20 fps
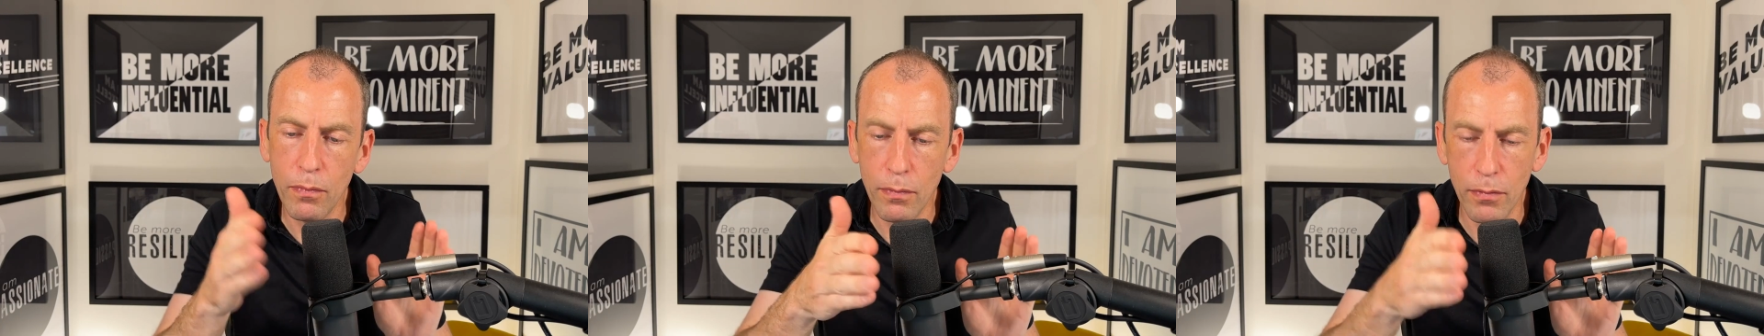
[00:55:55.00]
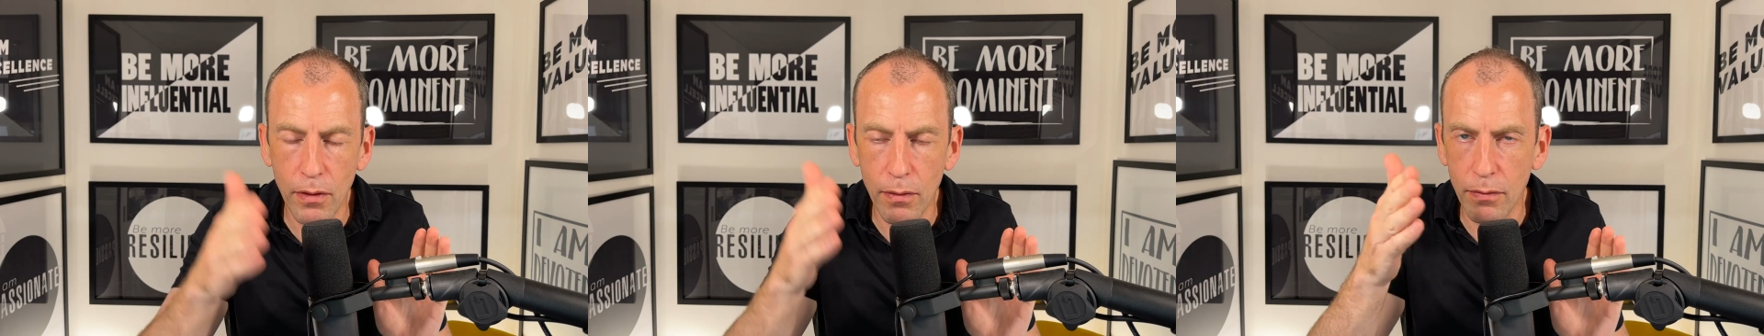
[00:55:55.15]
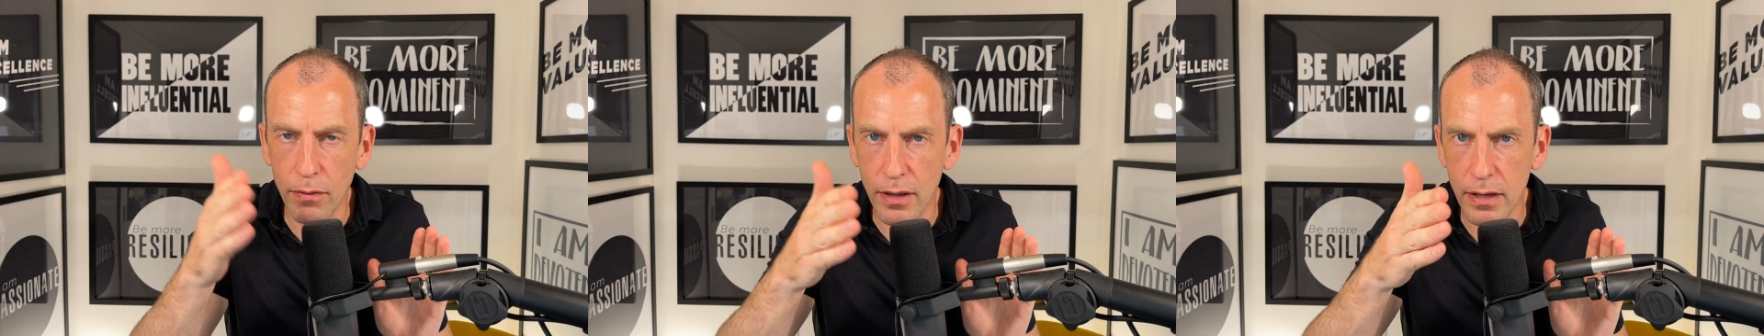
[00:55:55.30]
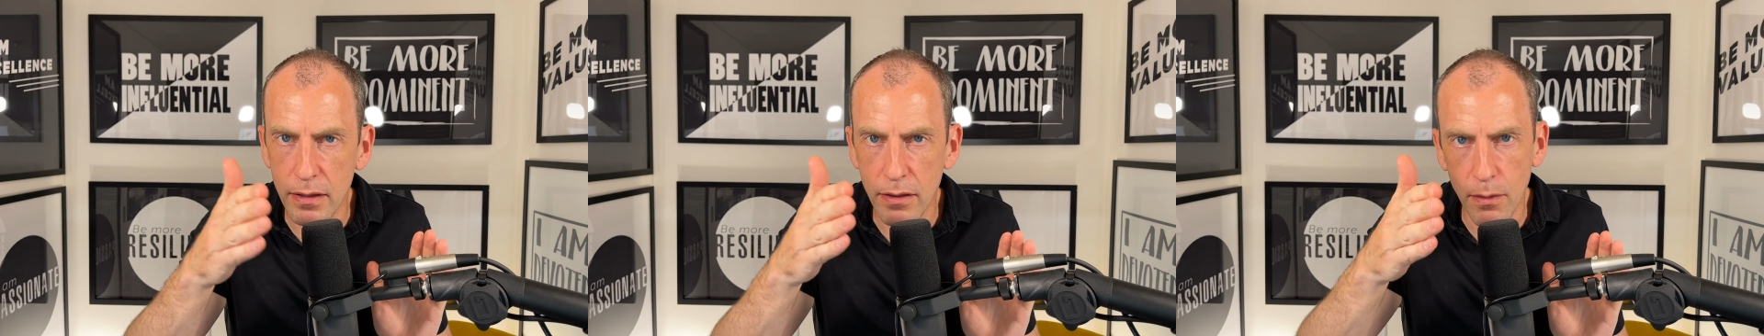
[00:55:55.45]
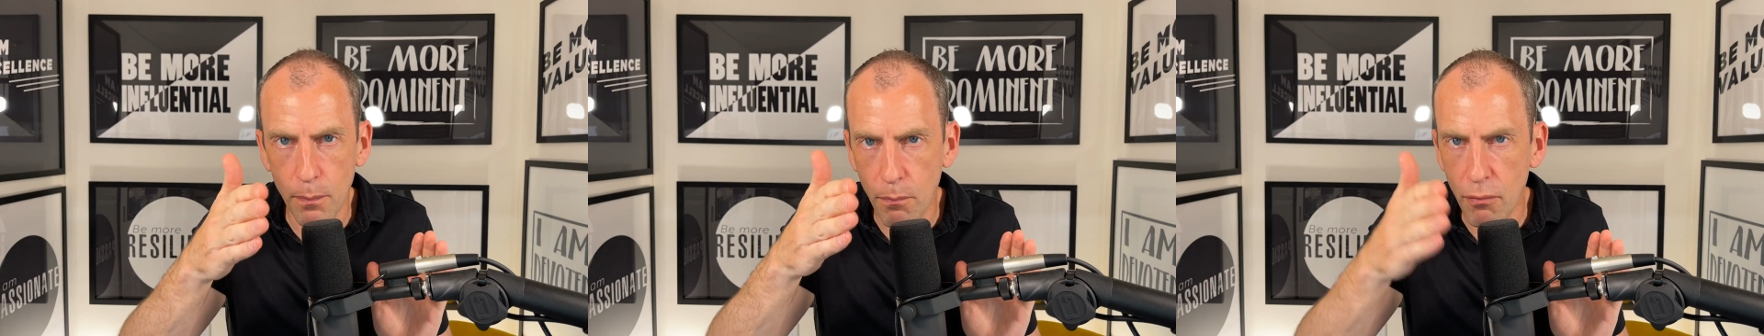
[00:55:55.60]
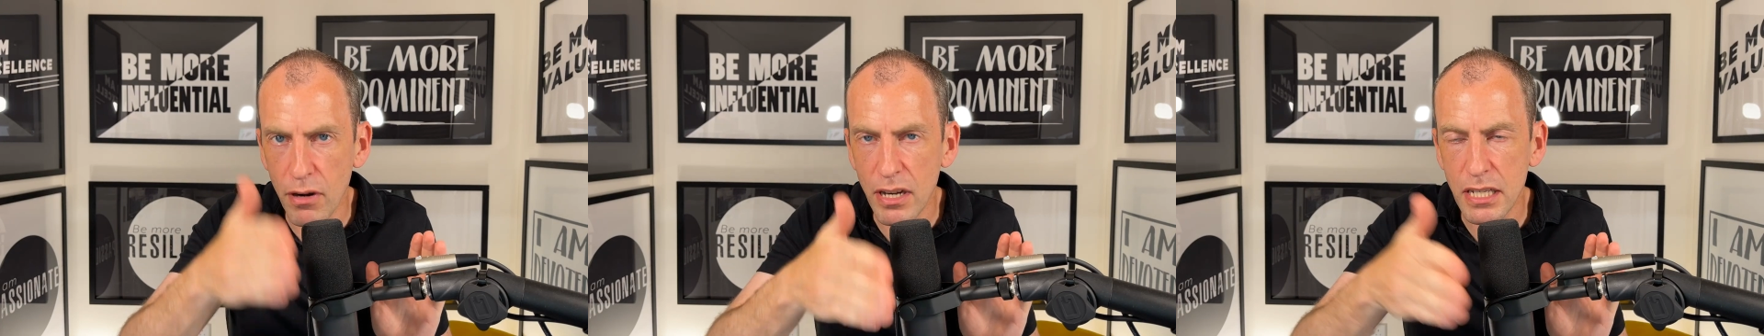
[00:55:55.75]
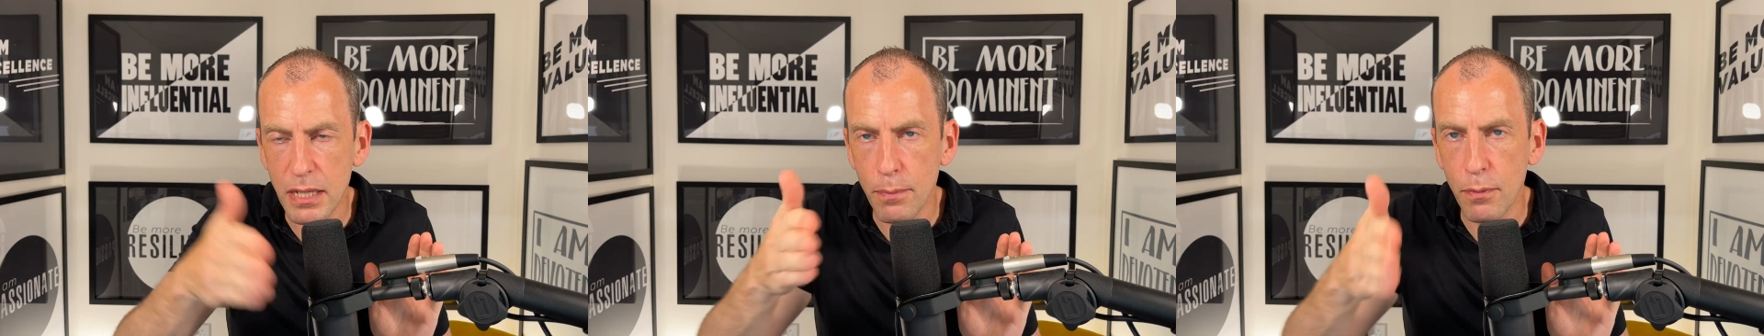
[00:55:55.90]
the, this, the
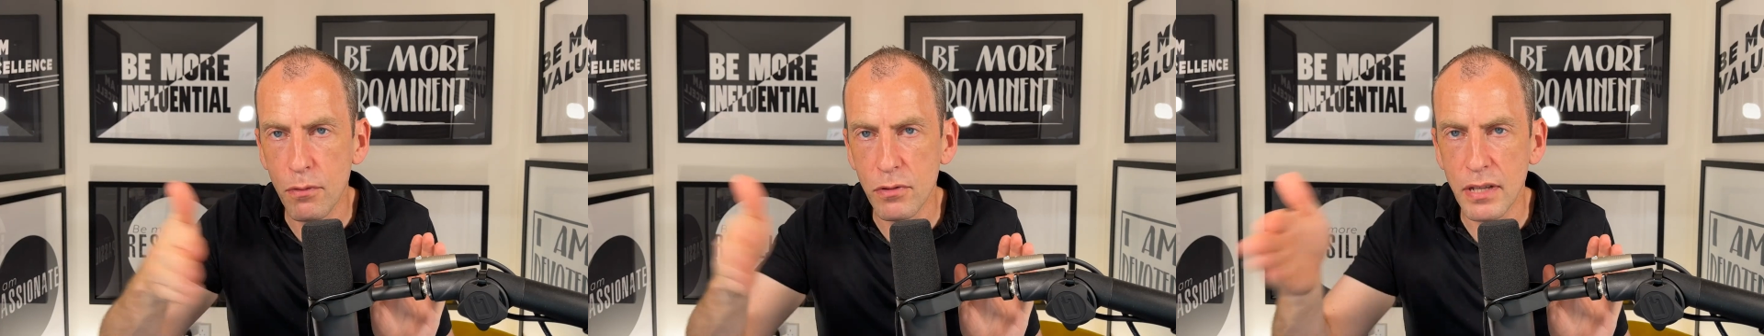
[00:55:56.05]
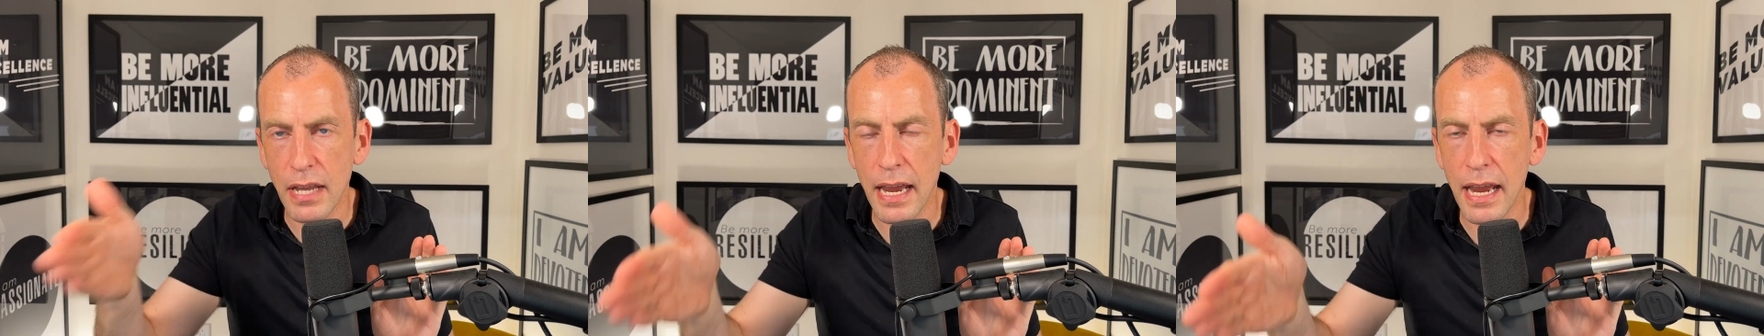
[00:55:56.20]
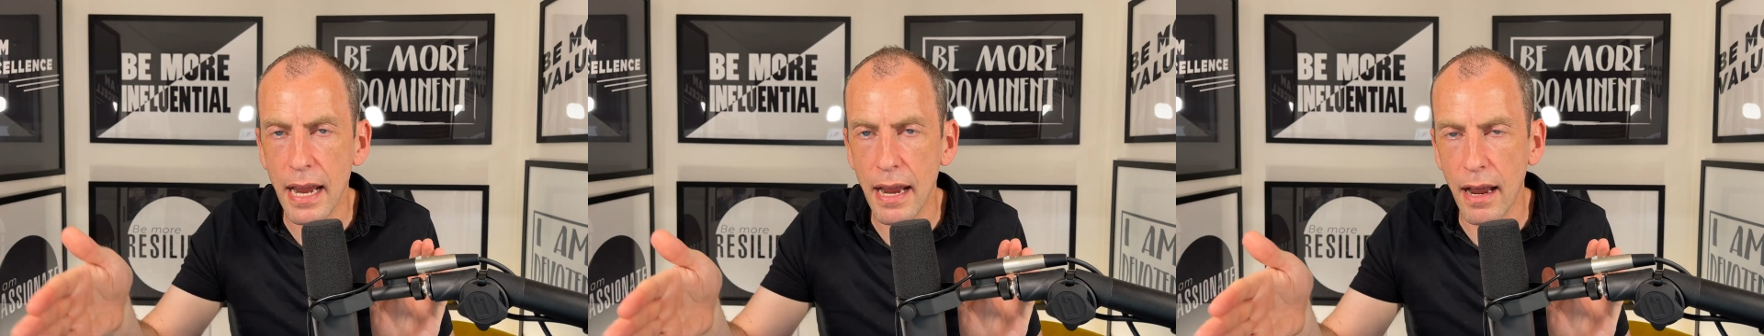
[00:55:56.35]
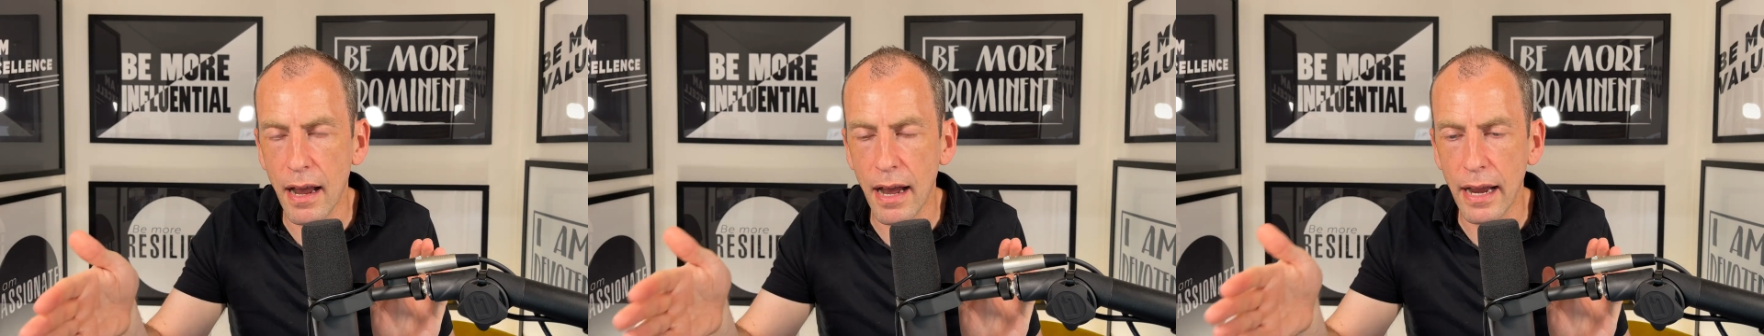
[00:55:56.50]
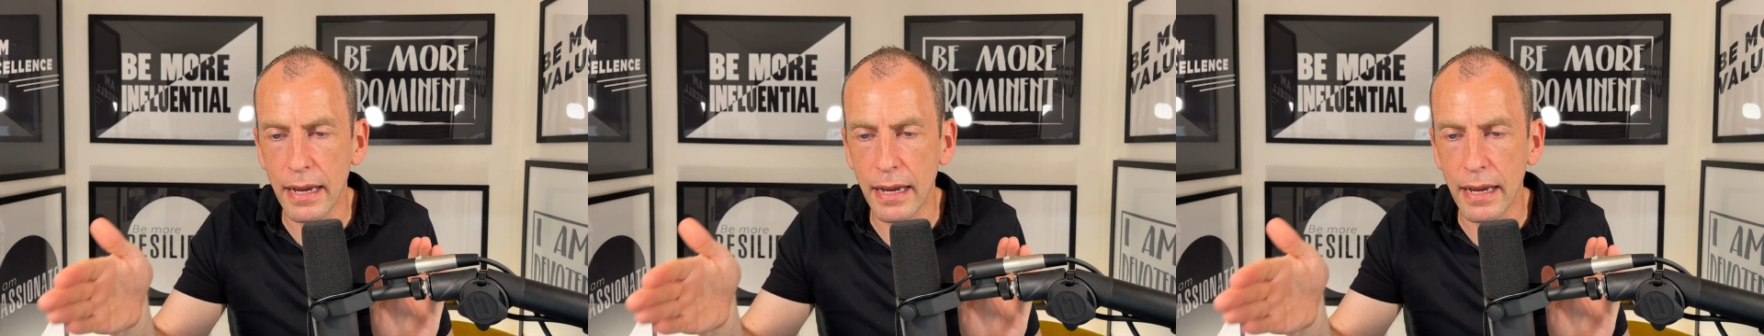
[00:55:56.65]
principles here.